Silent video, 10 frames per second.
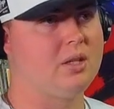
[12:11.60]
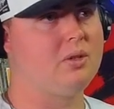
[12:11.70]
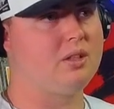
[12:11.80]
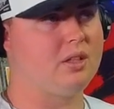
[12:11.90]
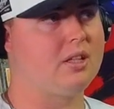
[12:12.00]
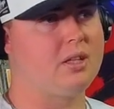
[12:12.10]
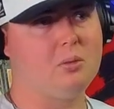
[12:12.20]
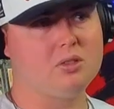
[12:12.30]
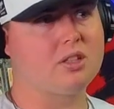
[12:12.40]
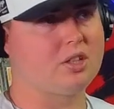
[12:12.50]
He
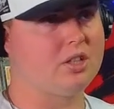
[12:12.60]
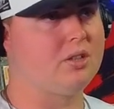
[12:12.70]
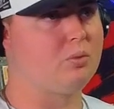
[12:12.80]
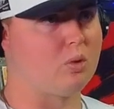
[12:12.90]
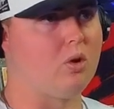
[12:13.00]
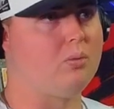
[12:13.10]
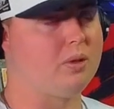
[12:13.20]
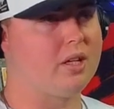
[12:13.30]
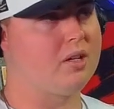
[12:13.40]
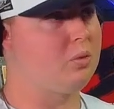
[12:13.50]
was a good role
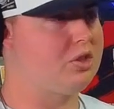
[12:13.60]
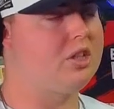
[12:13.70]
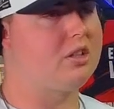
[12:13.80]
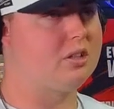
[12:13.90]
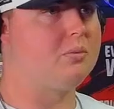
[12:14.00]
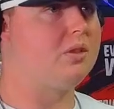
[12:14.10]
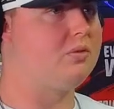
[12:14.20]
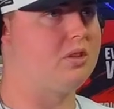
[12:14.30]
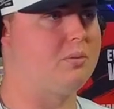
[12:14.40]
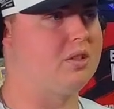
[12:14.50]
player, which he could be
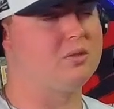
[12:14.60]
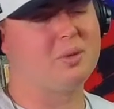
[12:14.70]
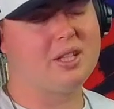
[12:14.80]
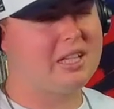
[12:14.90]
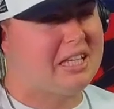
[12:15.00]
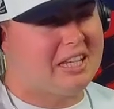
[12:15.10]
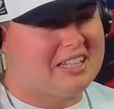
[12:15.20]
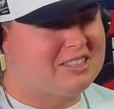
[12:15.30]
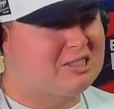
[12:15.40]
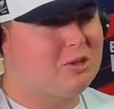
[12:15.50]
for the Bills. But
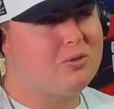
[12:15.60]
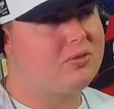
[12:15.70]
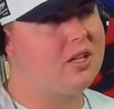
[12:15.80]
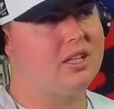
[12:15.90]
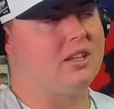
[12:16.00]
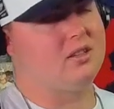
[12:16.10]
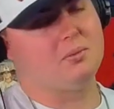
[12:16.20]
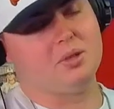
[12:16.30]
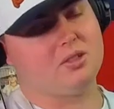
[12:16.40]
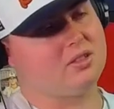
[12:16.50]
it's so funny that
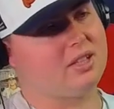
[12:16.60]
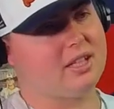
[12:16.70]
the Bills are